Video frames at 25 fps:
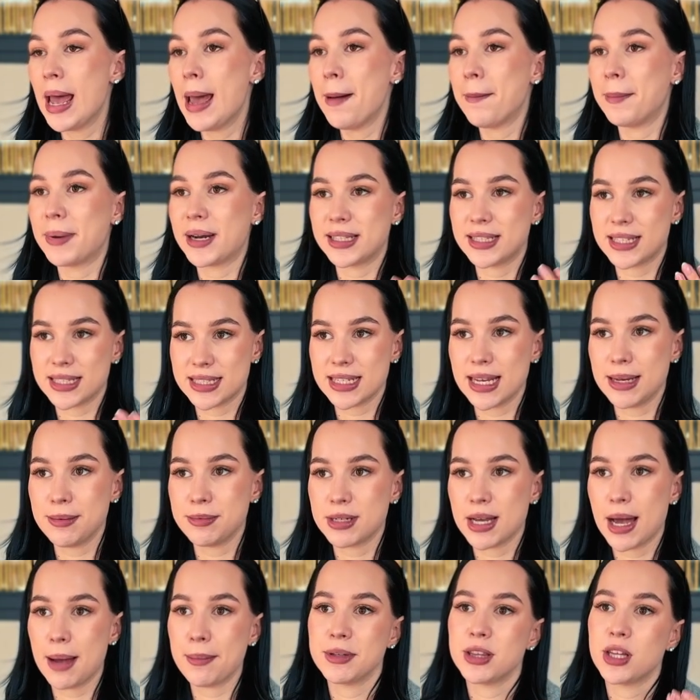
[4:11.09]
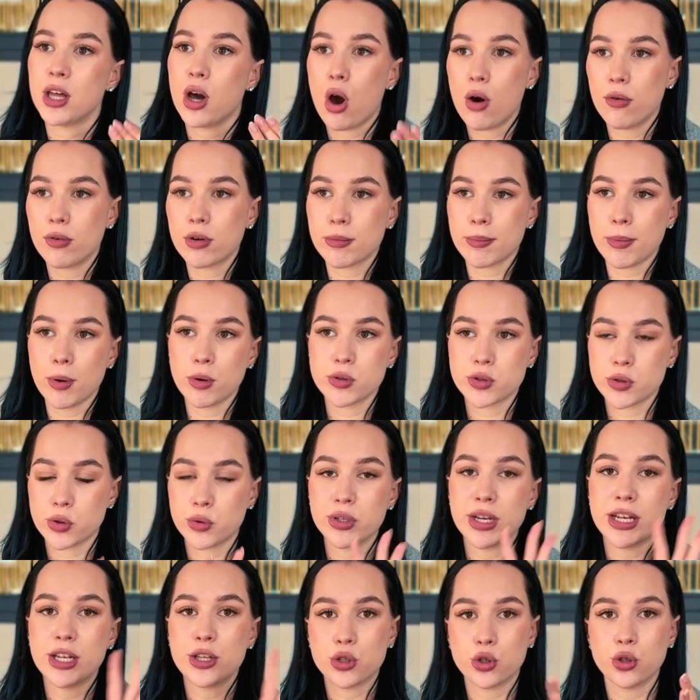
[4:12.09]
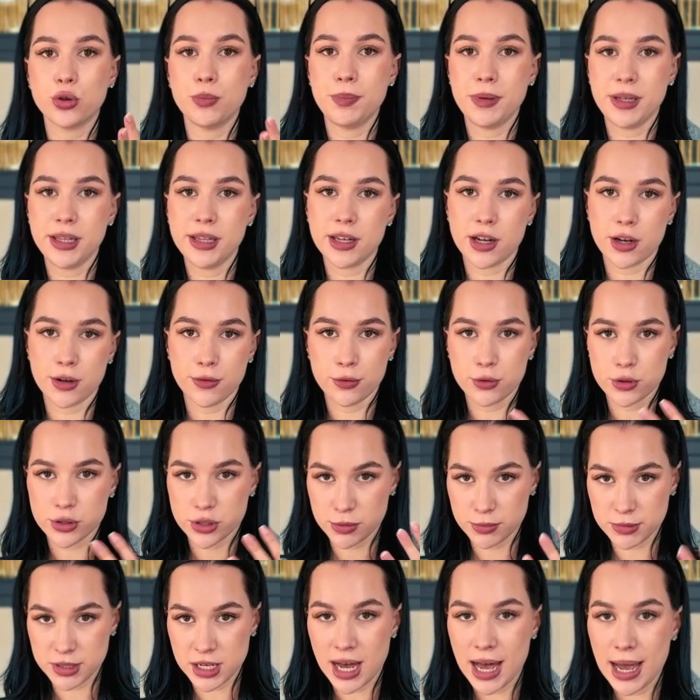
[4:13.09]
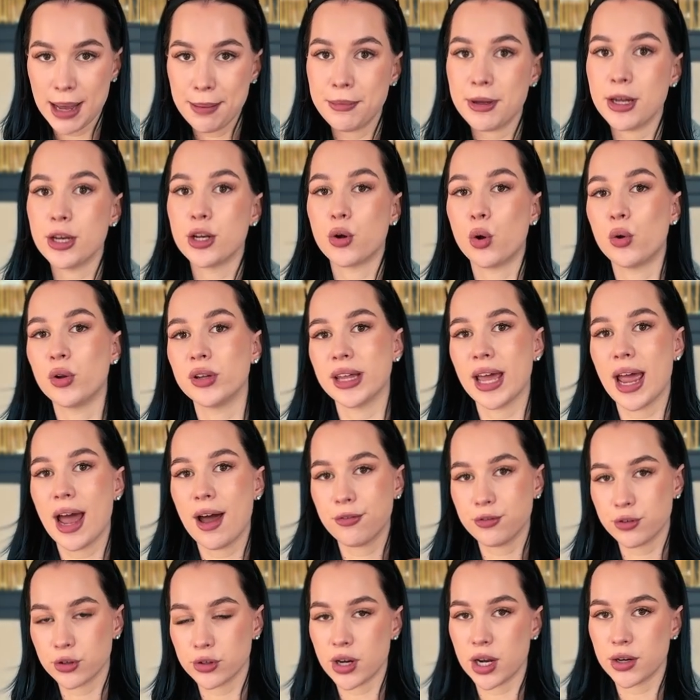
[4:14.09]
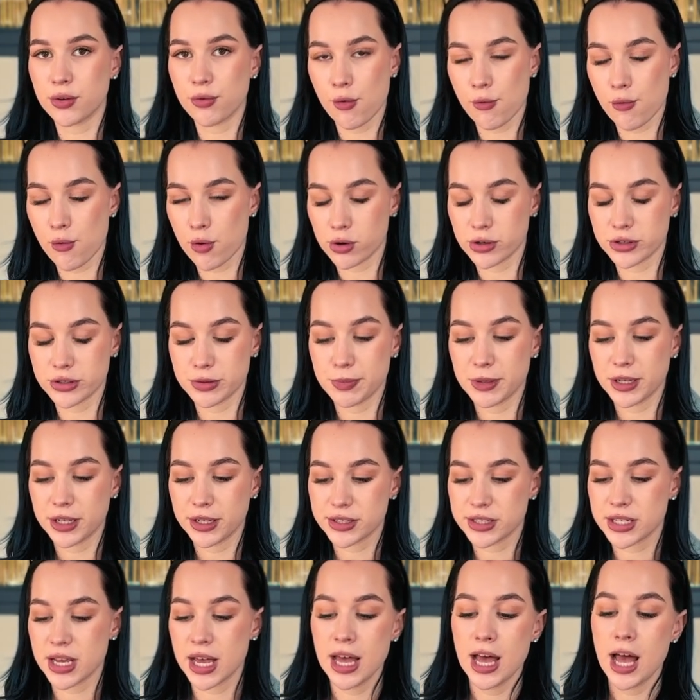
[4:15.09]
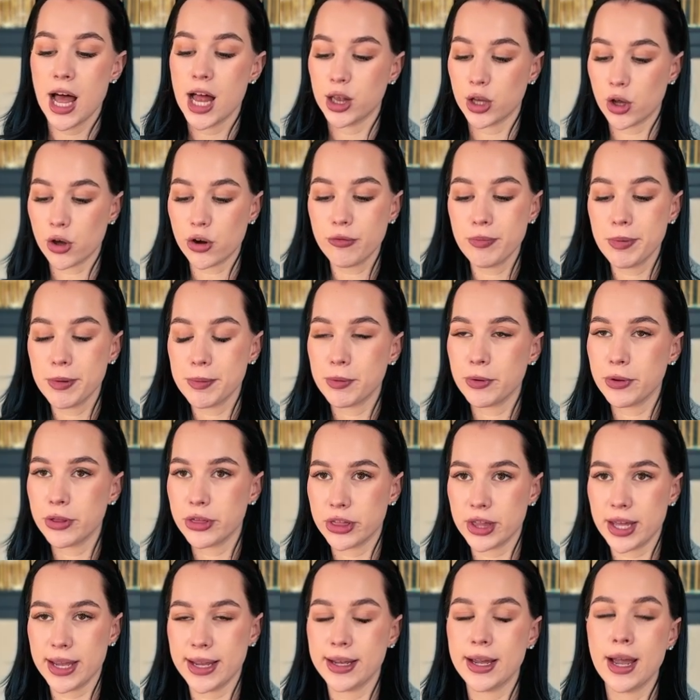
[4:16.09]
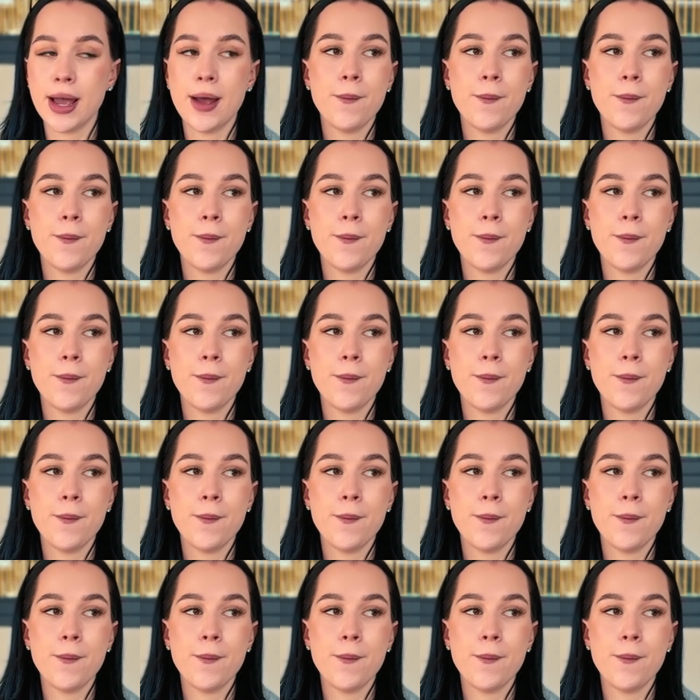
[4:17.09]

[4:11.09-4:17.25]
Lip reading: but at the same time in the overbought zone, it could be there for some time and only after that reverse. Because a lot of people think